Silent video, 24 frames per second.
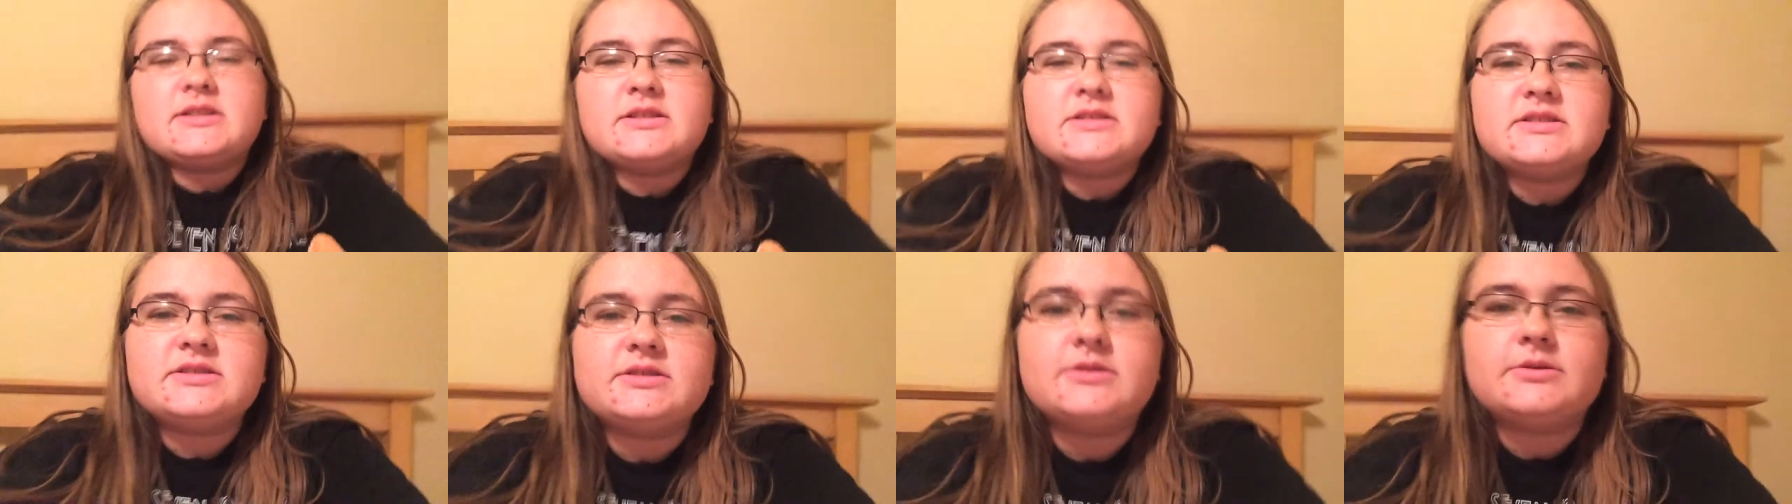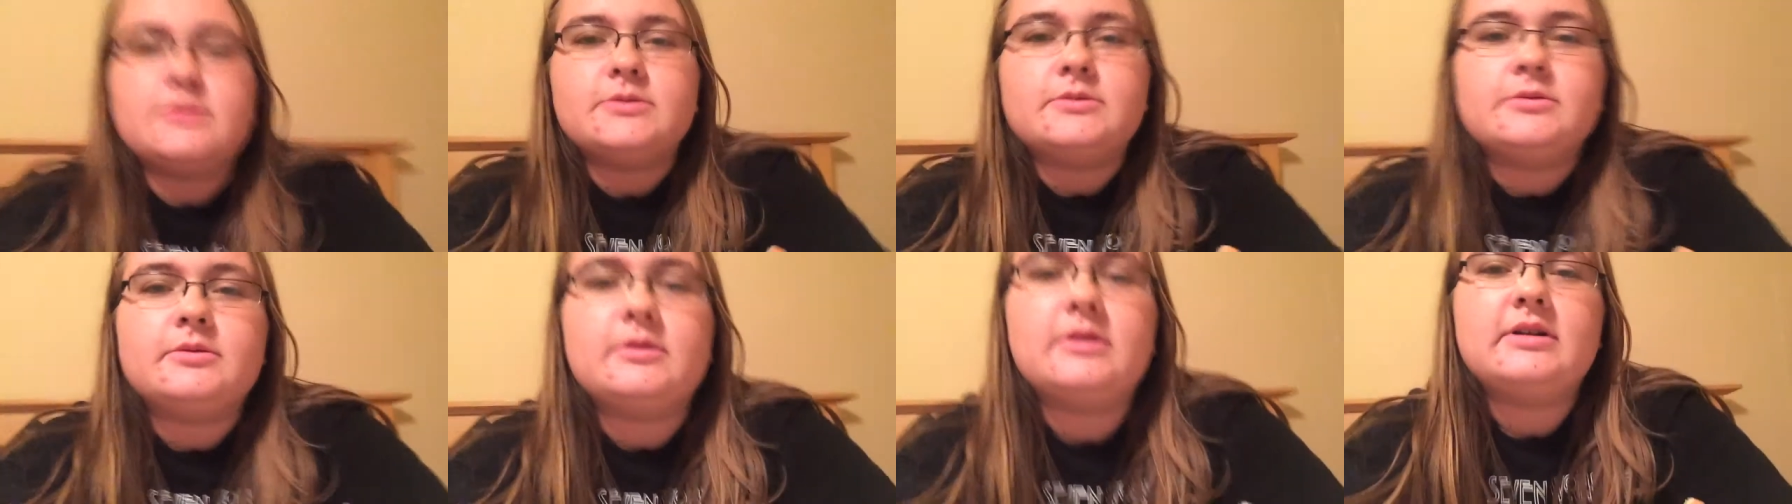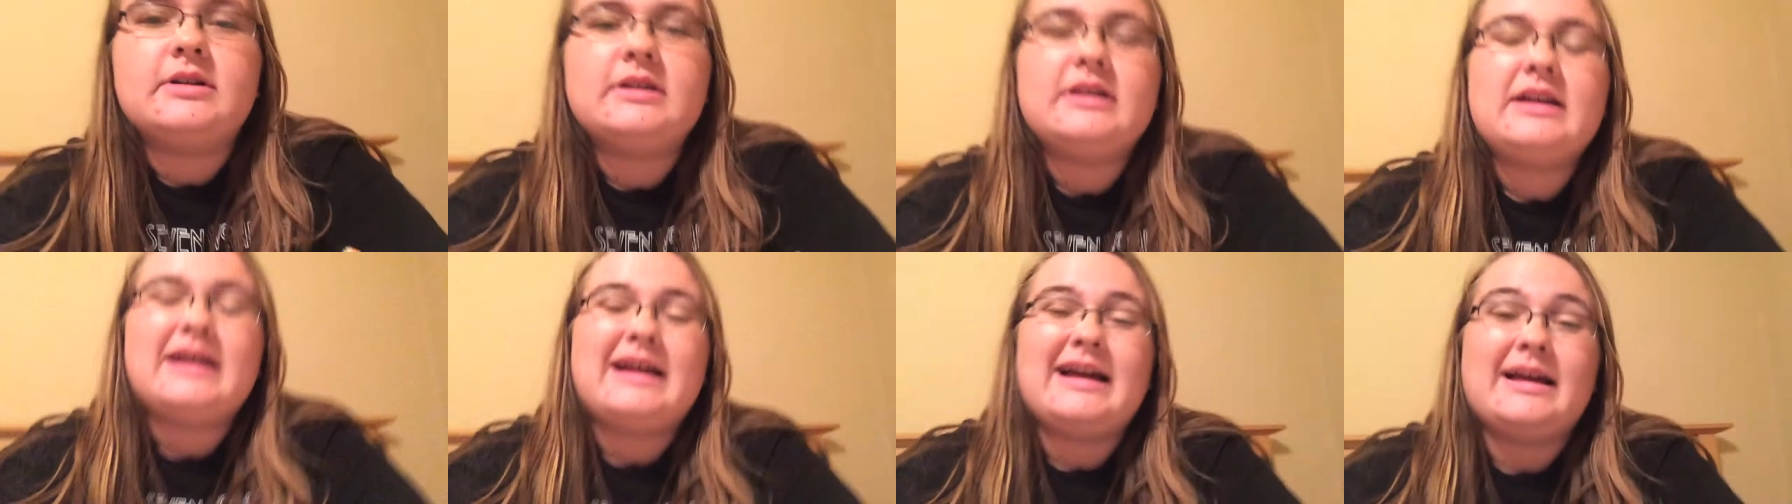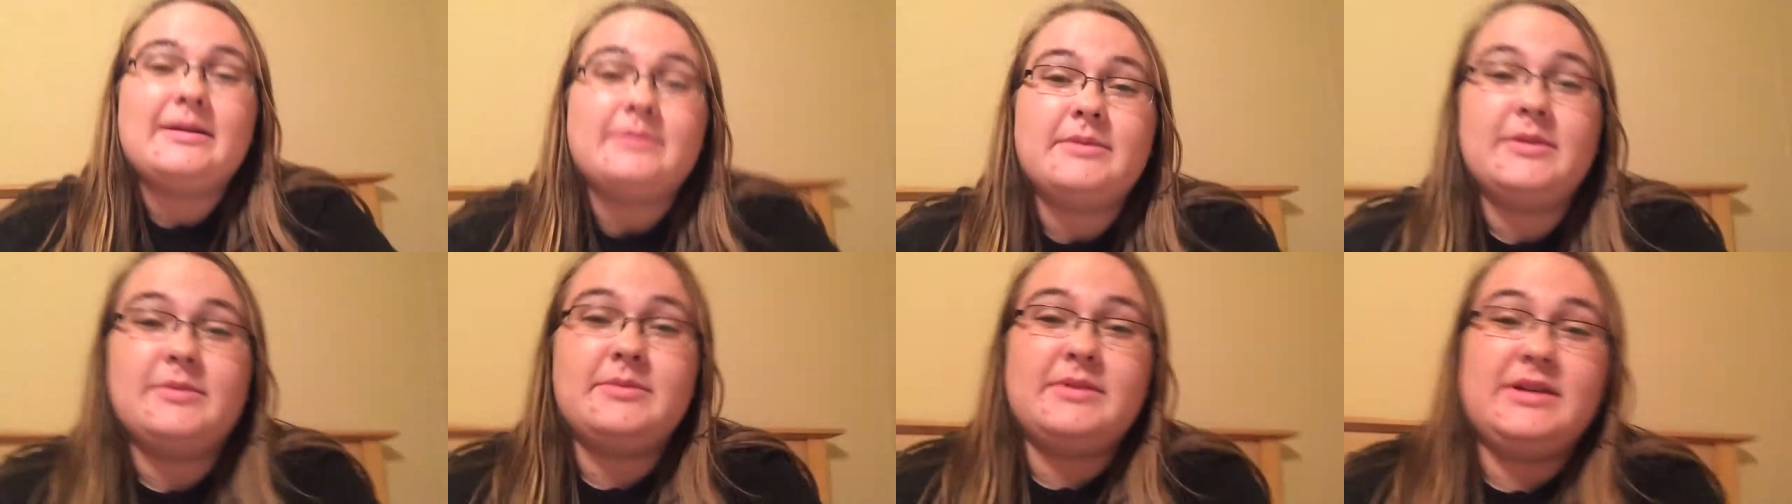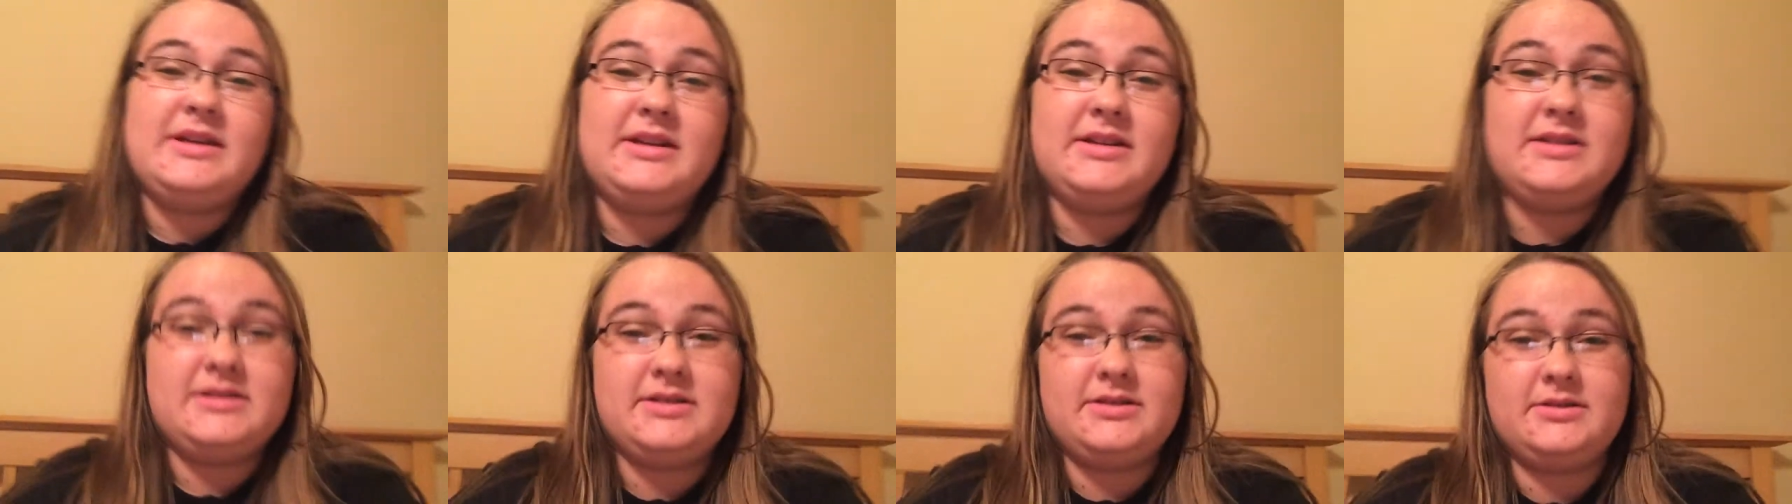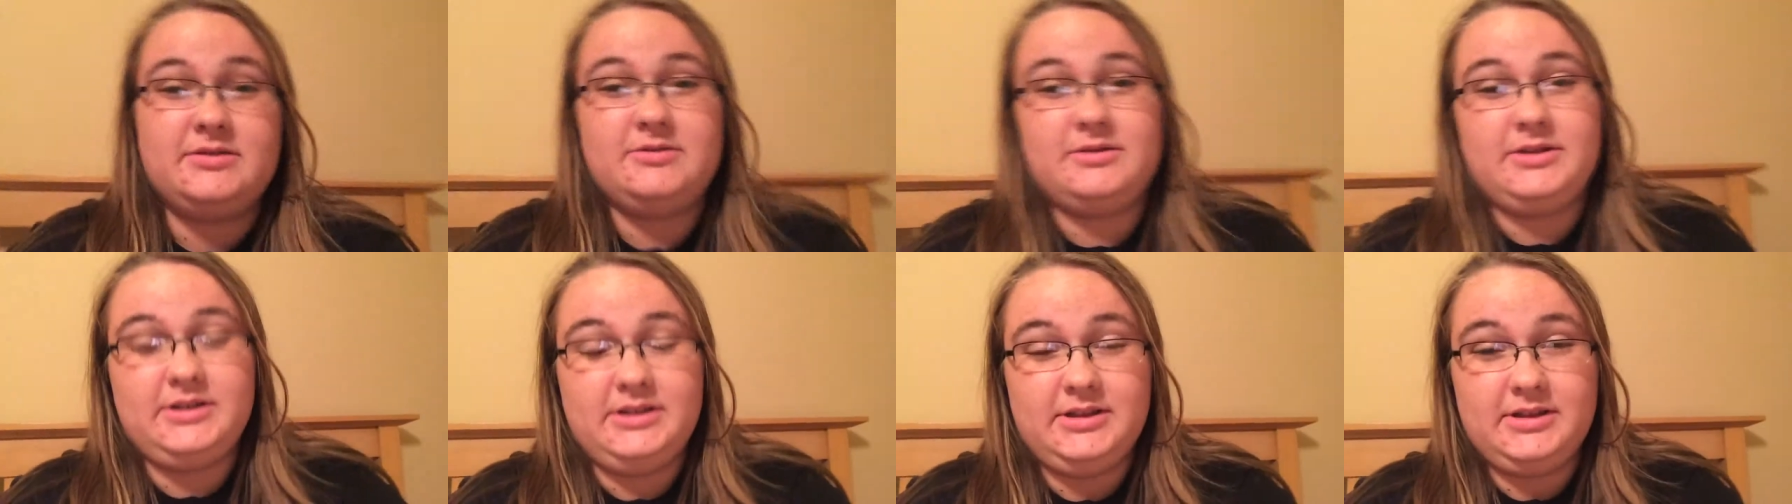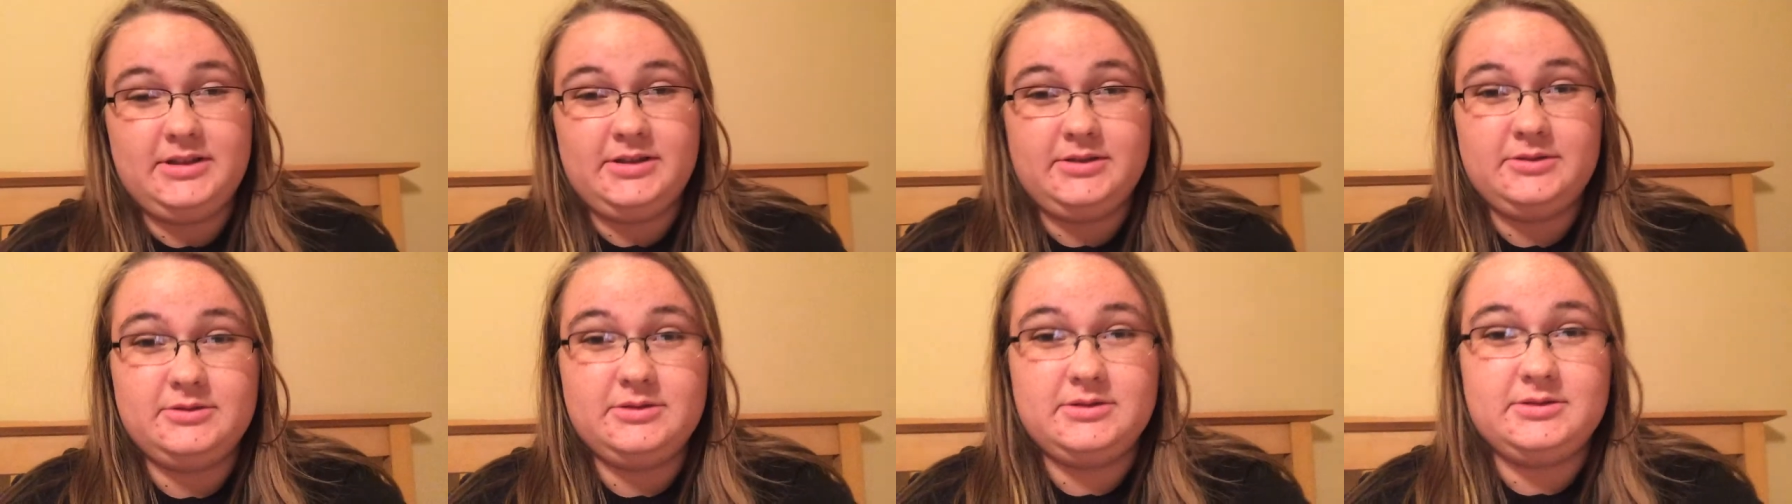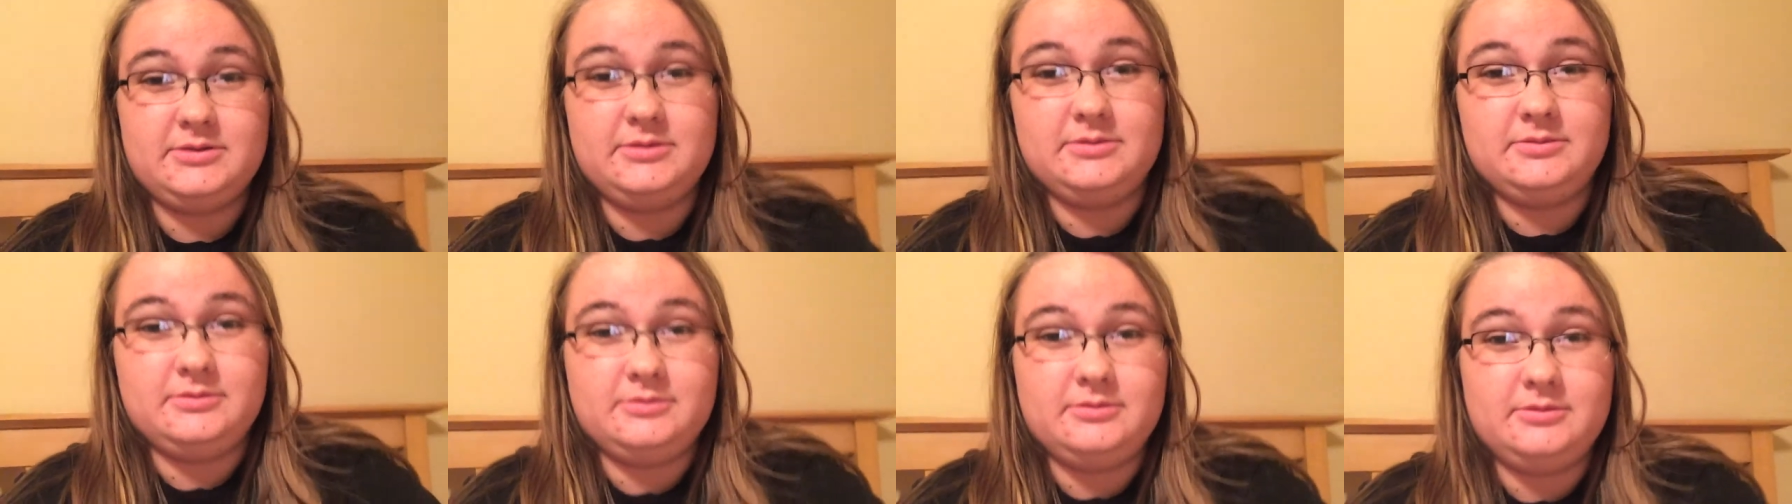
so I'm at my aunt's house right now, so